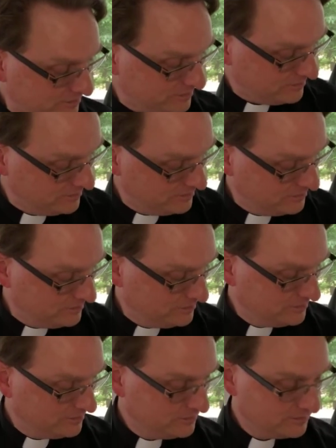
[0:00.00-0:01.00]

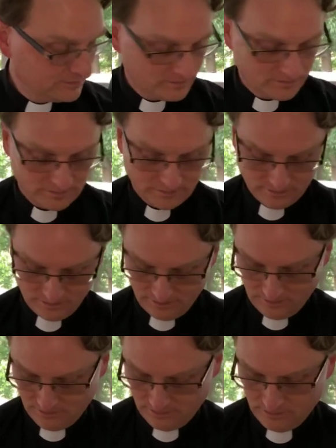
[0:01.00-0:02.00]

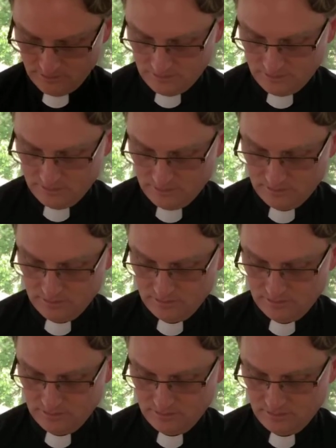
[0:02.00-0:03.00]

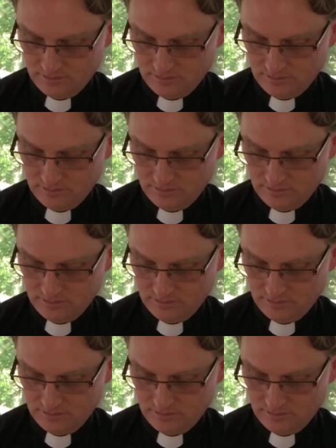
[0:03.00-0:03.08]
[no speech]